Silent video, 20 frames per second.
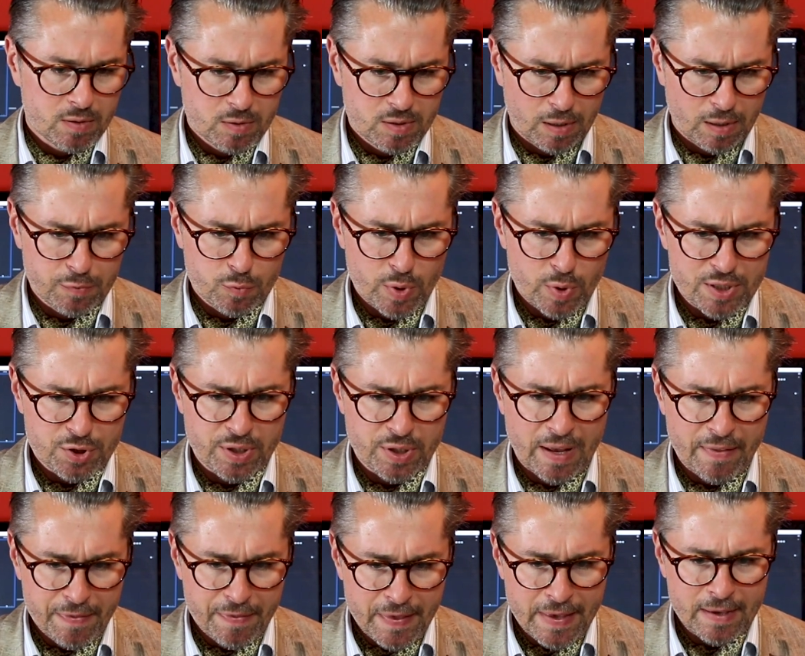tough question. I
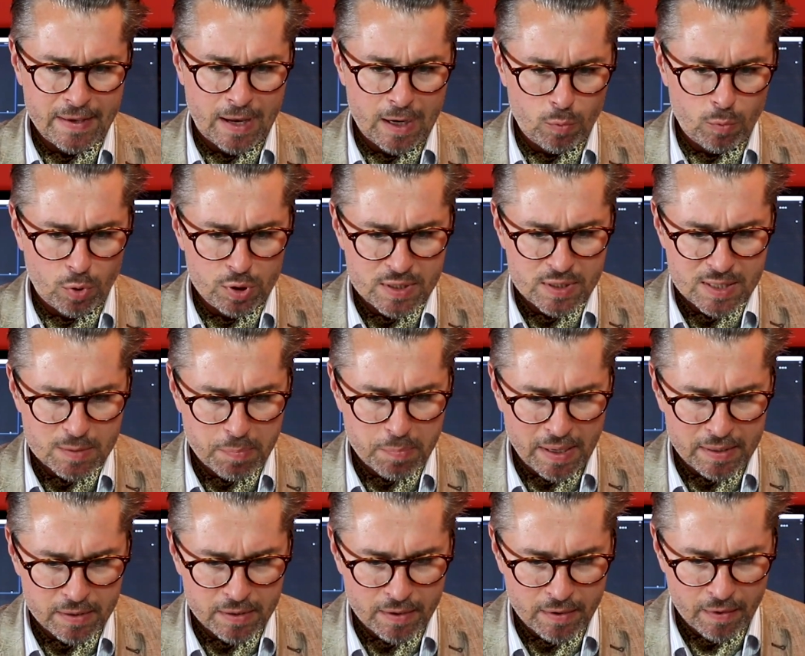think I would
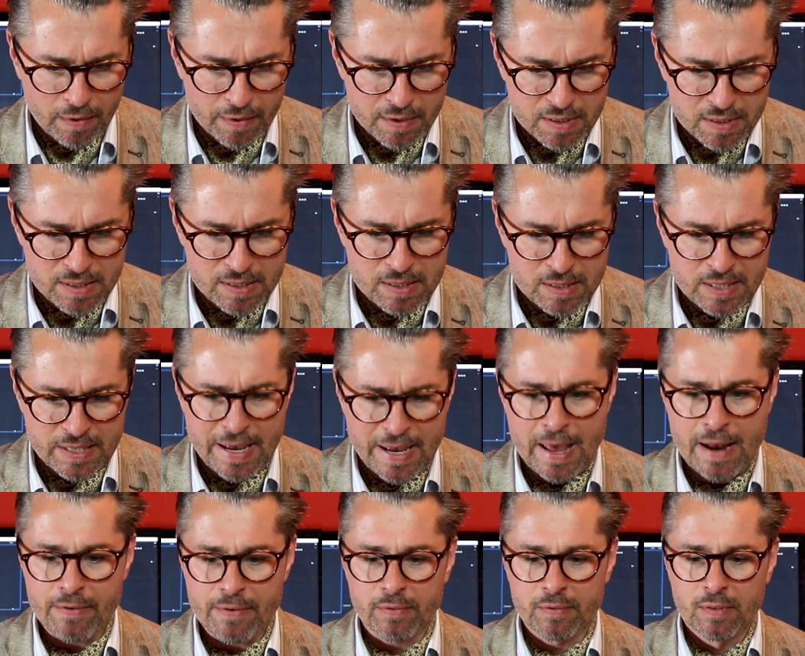spend another
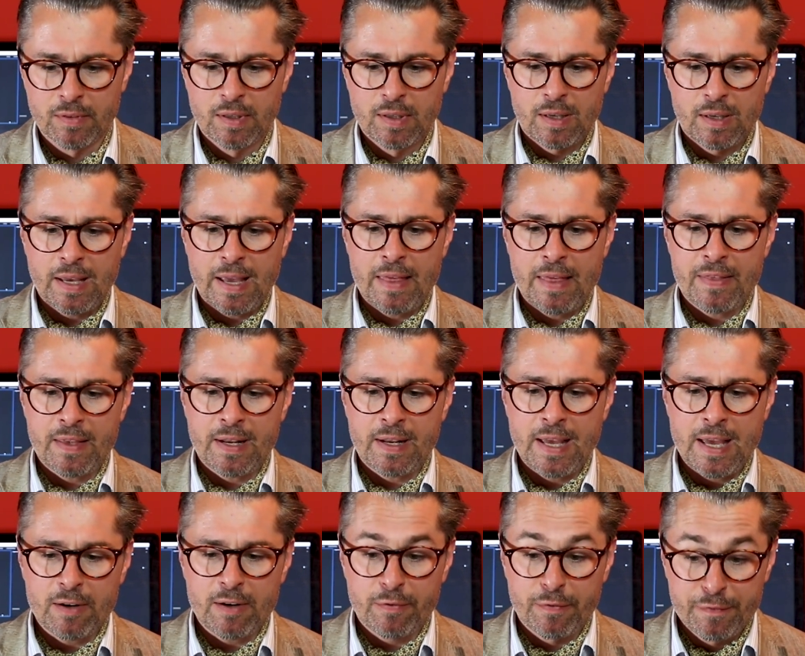10, and then I
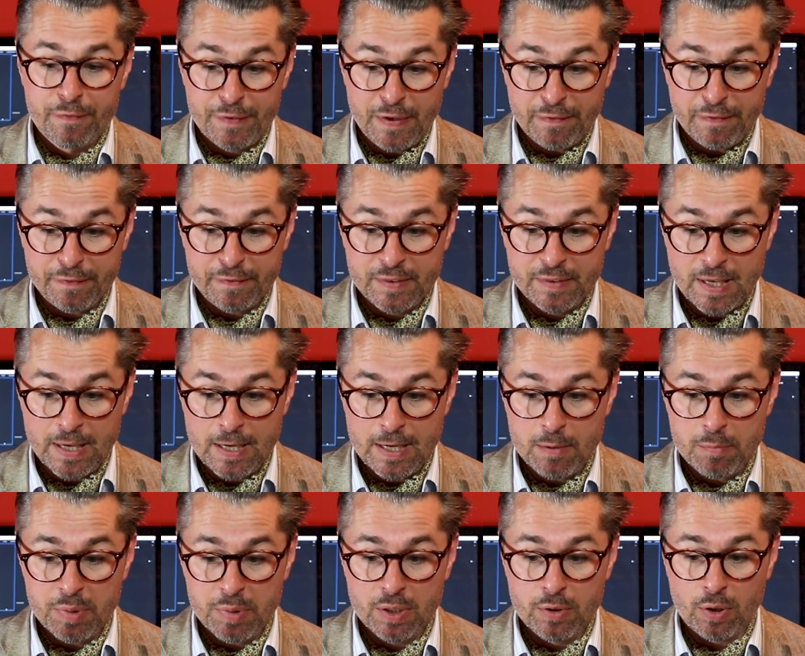had 15
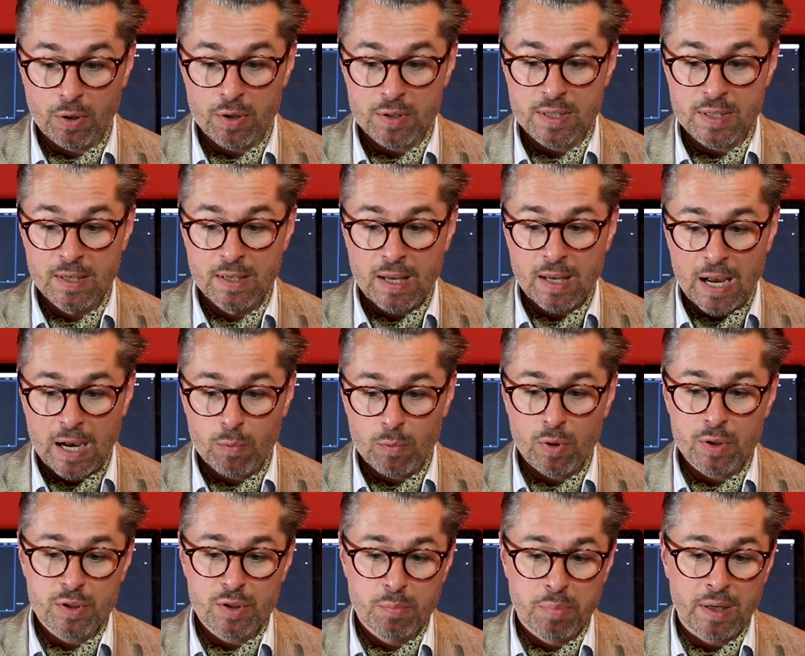because I
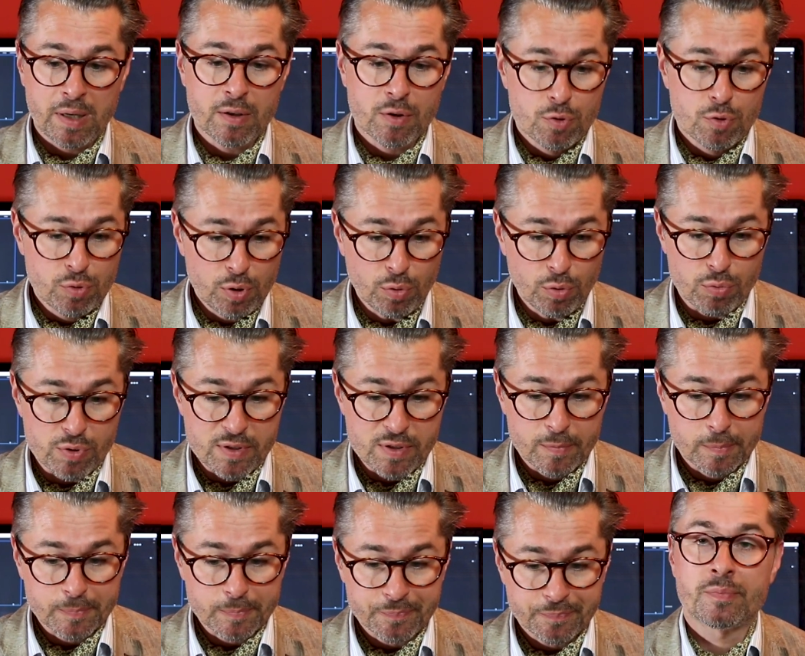want to buy a cruise.
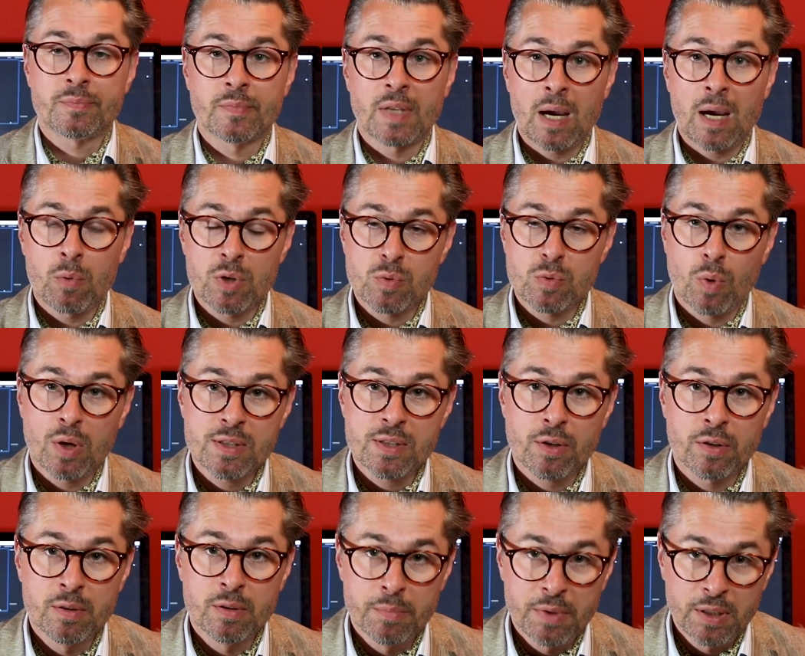I was once
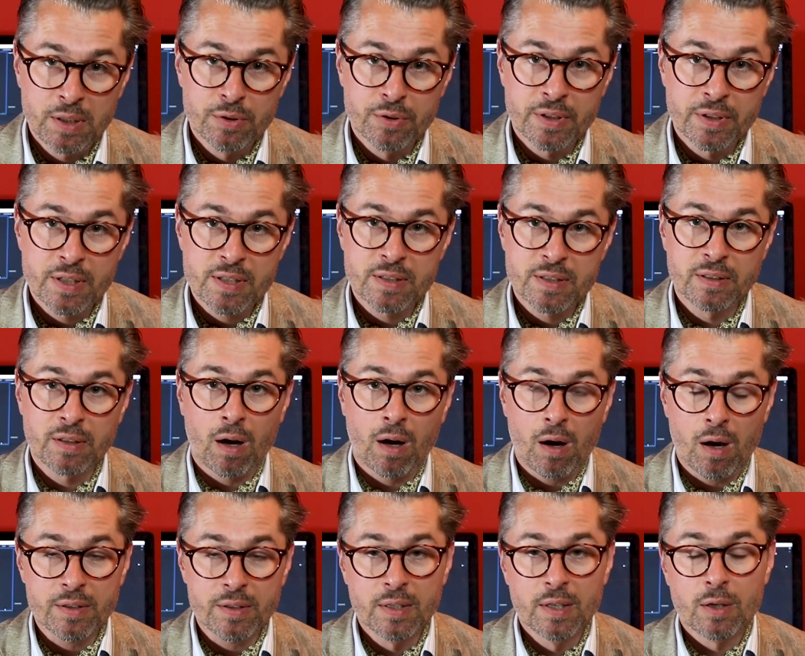on a millionaire's
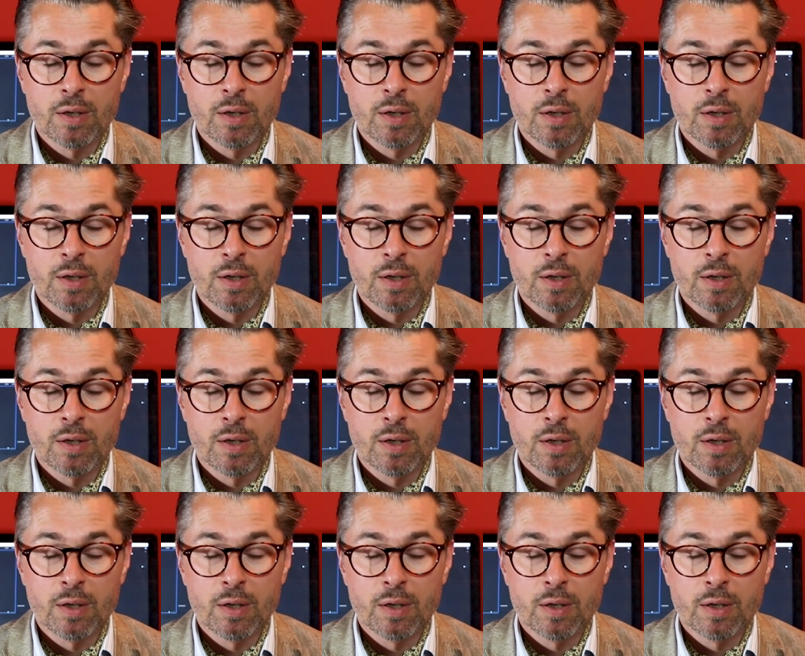yacht